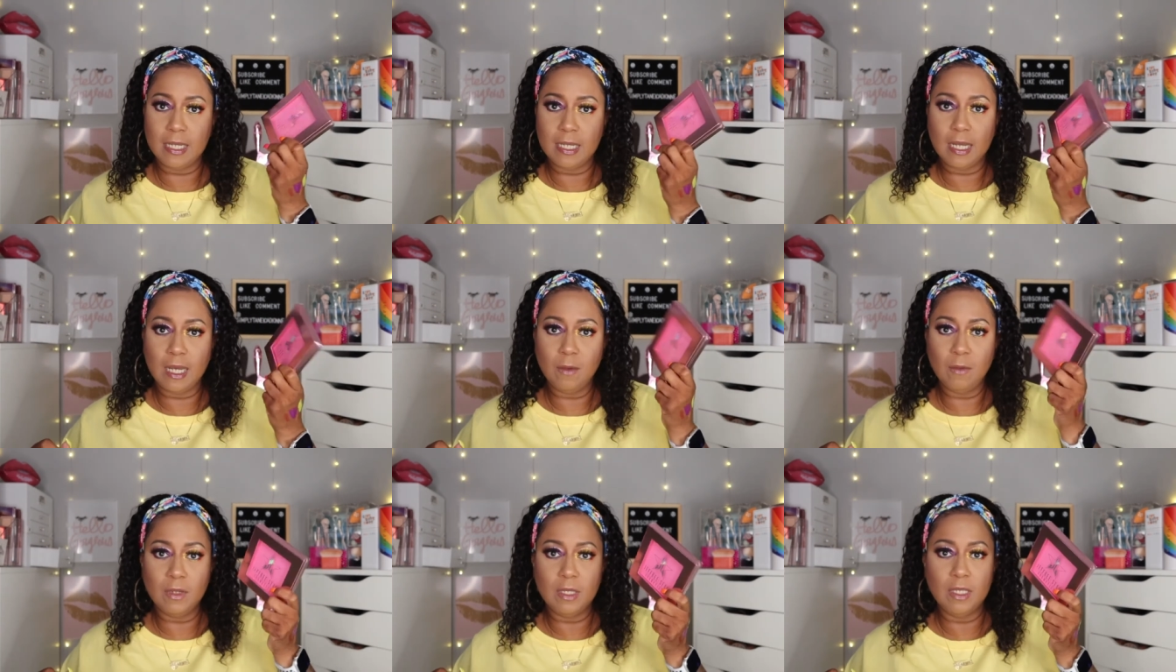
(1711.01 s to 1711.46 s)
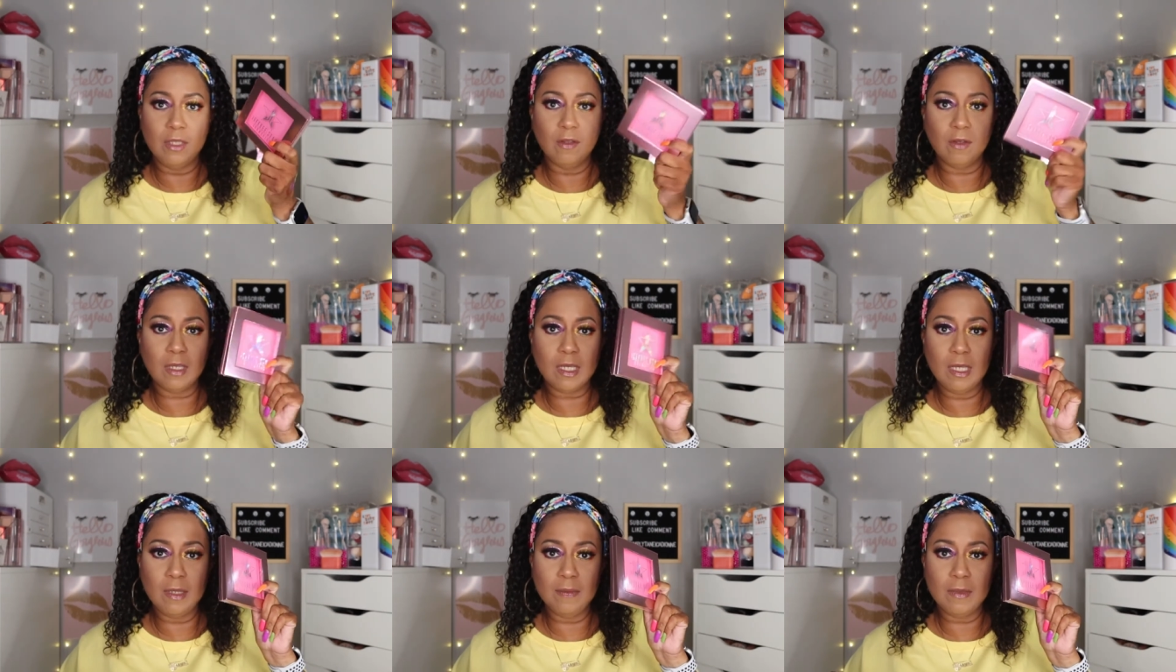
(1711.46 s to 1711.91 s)
I will either
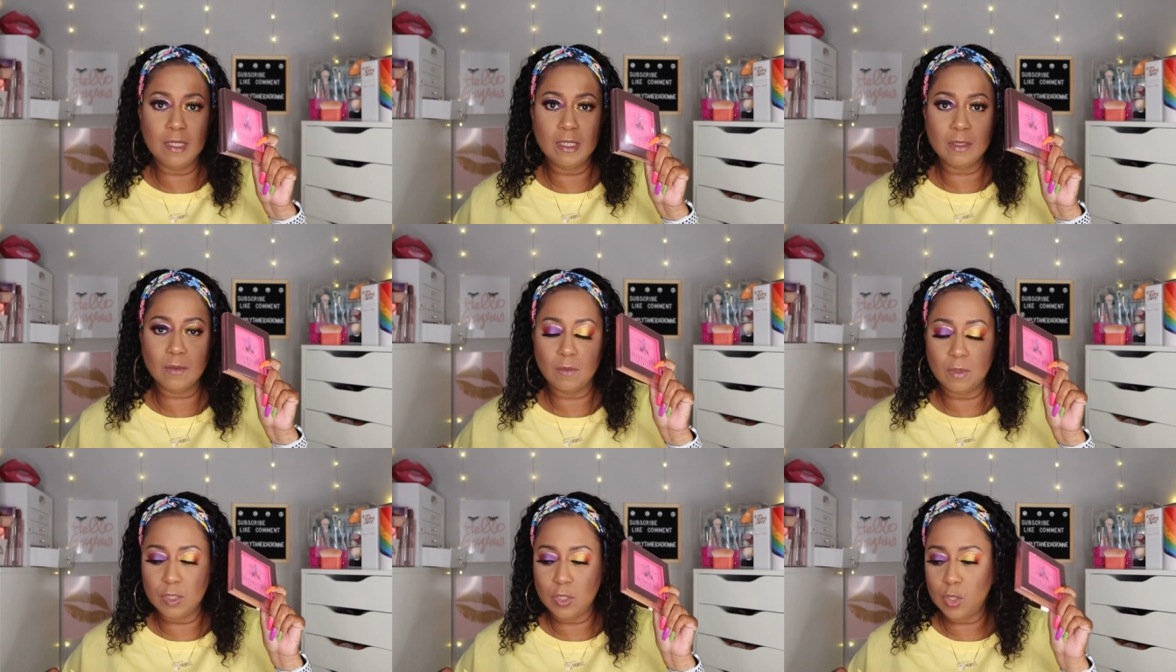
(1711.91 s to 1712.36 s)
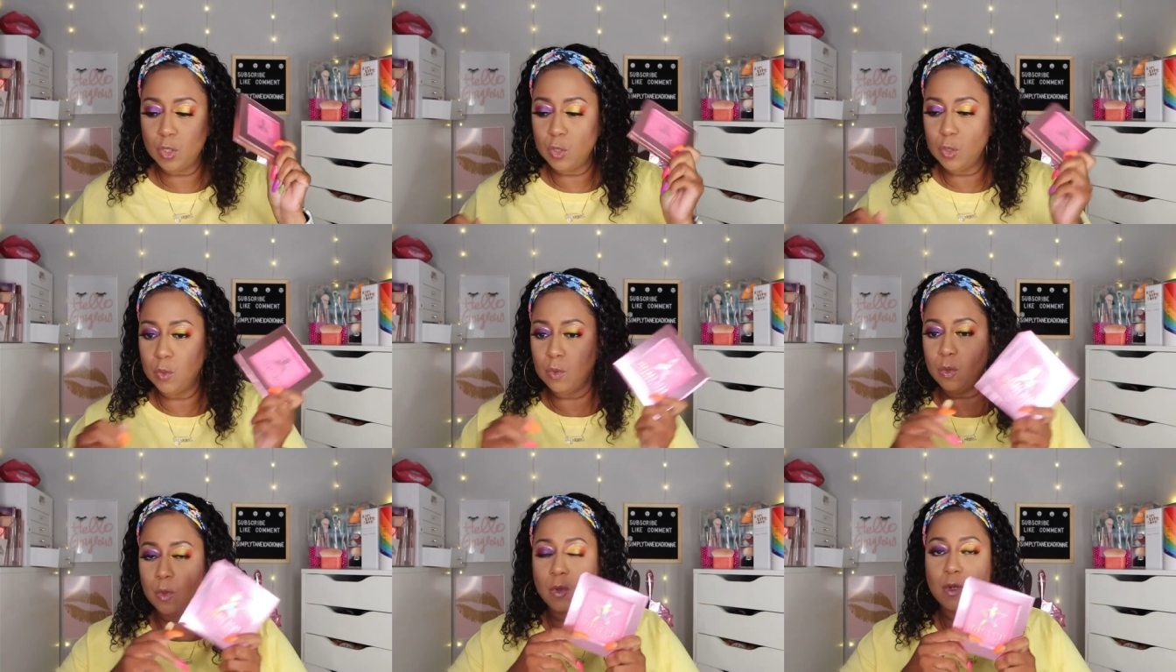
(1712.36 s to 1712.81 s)
keep this one
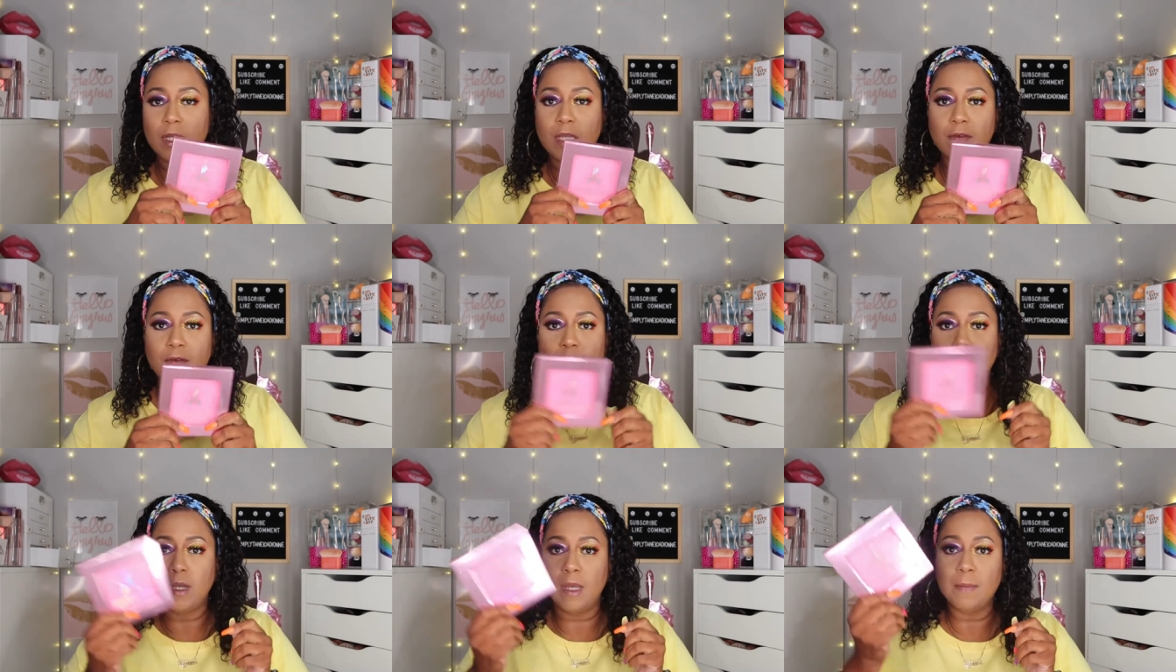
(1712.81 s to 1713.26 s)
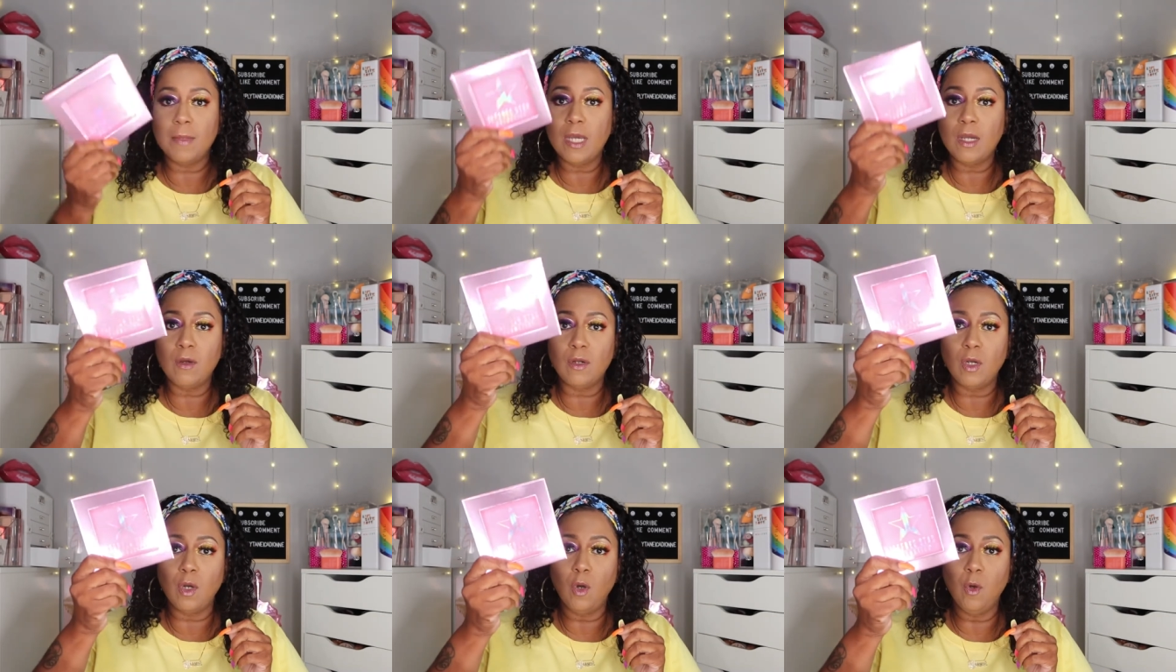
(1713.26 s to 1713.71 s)
too or give it away I'm
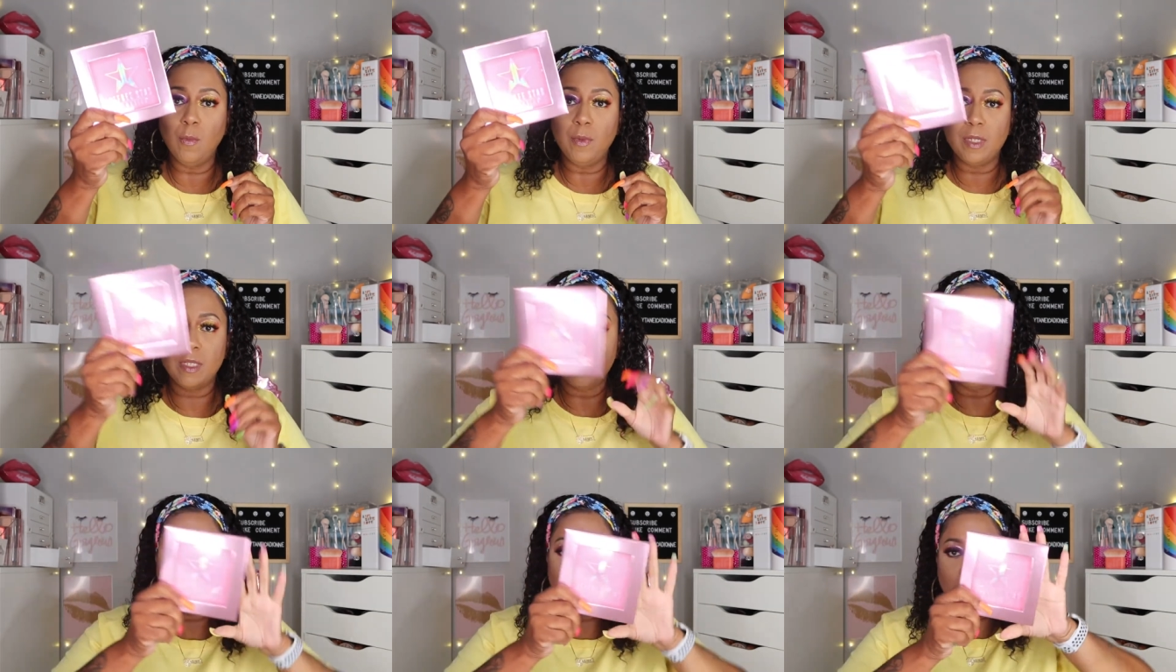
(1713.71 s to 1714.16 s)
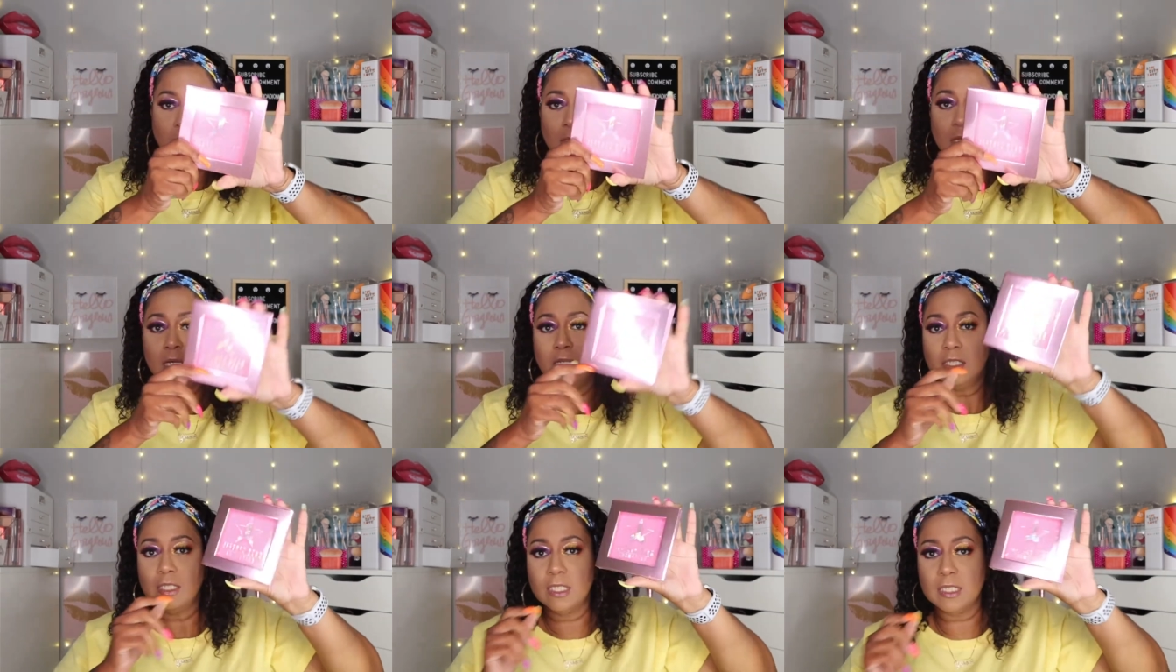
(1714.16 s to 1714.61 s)
not going to open this one
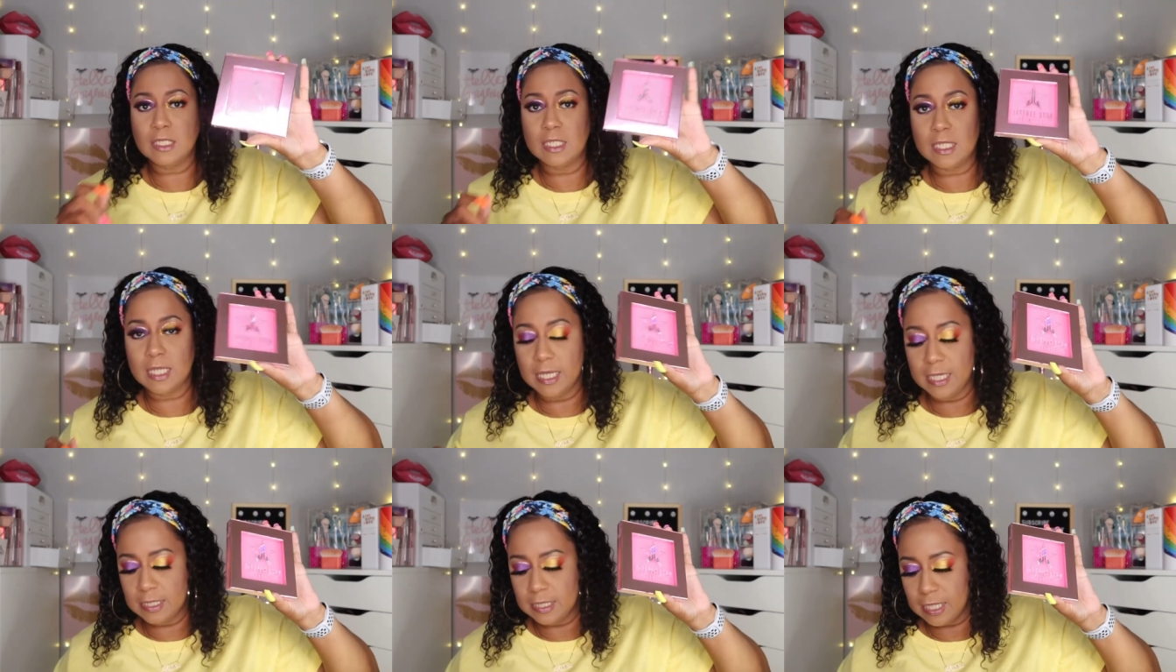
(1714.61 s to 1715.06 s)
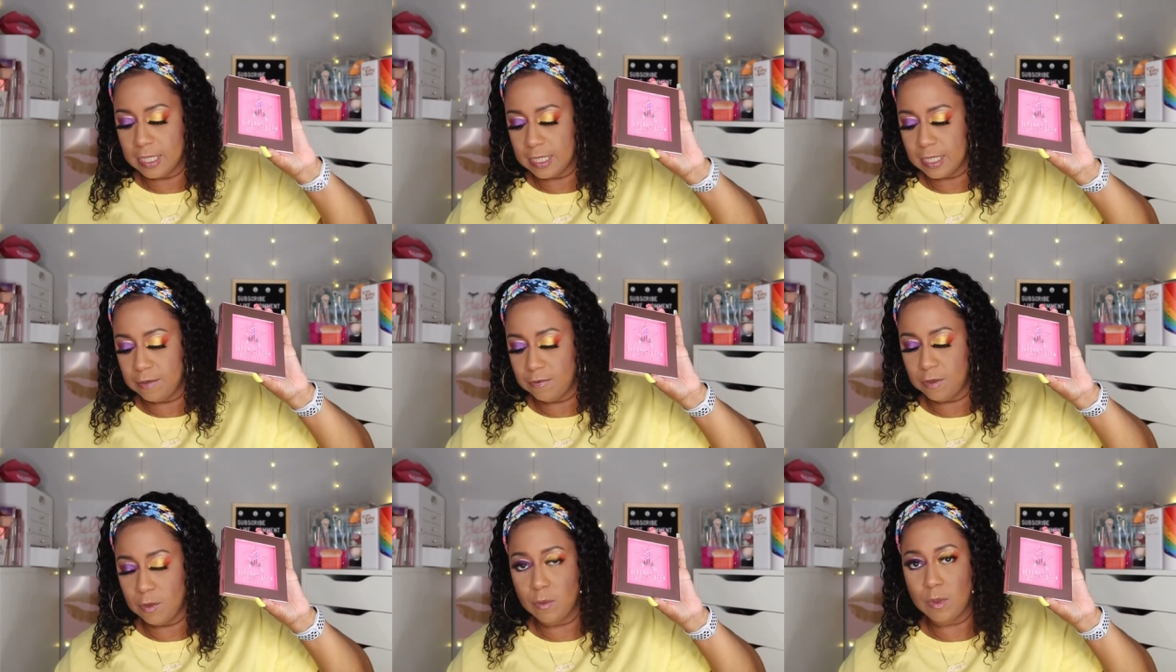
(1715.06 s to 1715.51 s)
just in case I
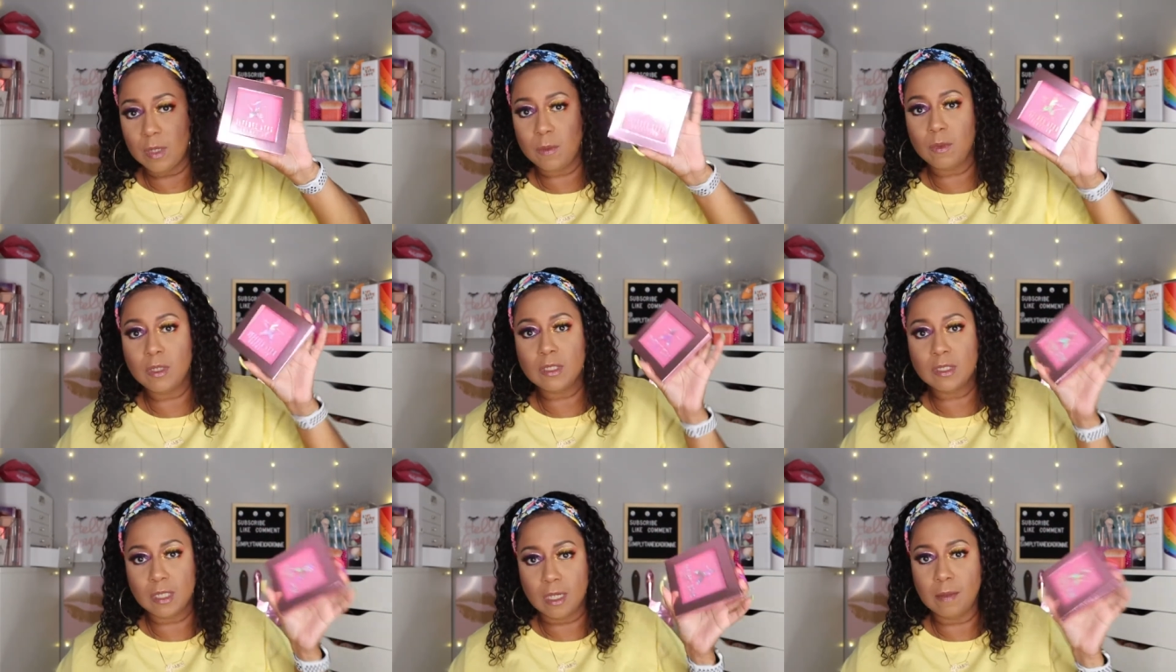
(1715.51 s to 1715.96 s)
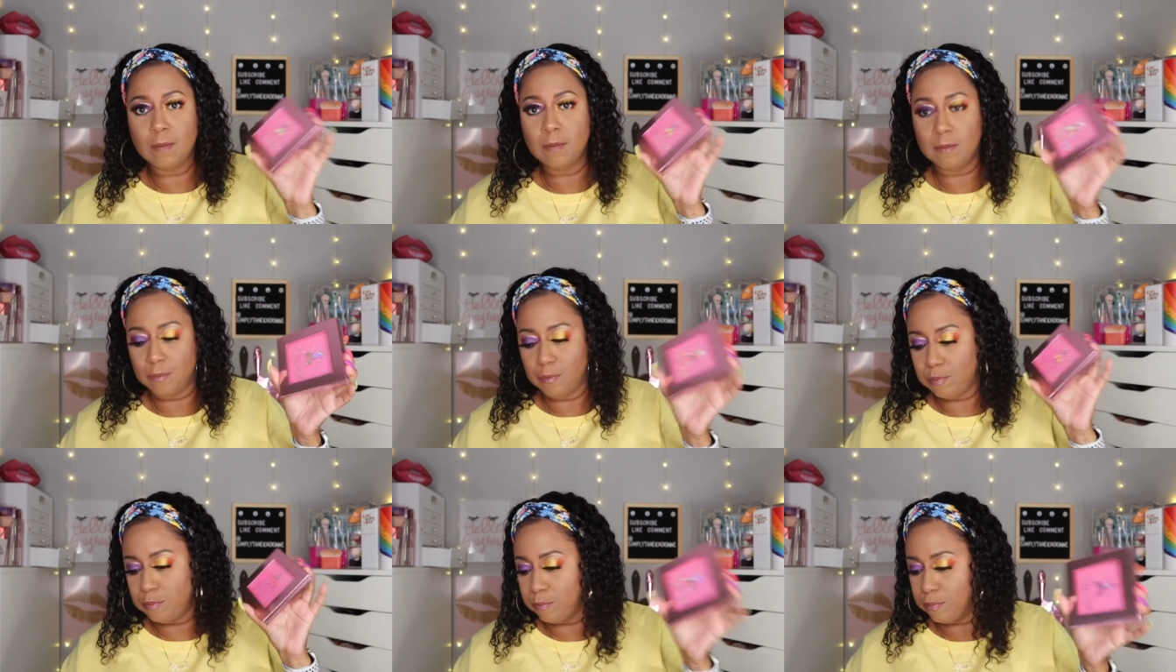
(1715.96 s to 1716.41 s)
give it away which I'm um,